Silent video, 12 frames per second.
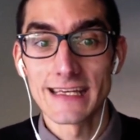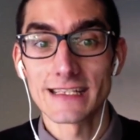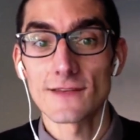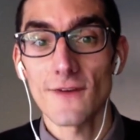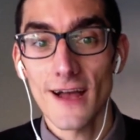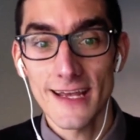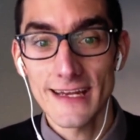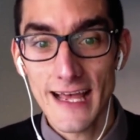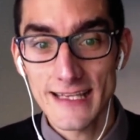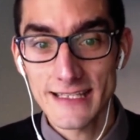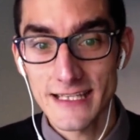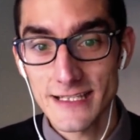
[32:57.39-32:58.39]
It is
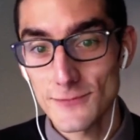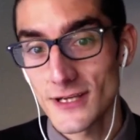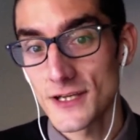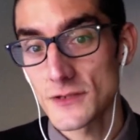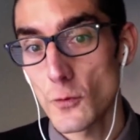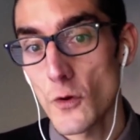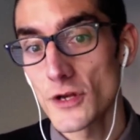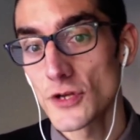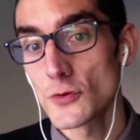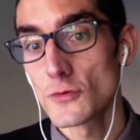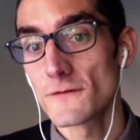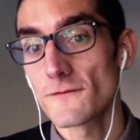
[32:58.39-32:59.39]
fine as is because
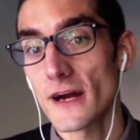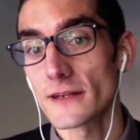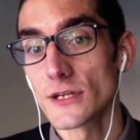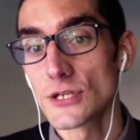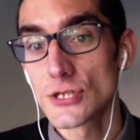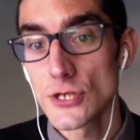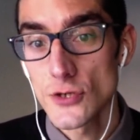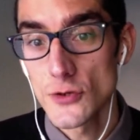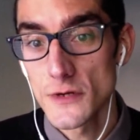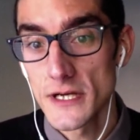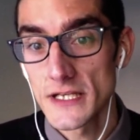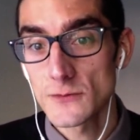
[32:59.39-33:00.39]
what you would finally
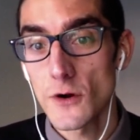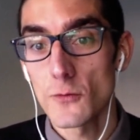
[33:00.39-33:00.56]
do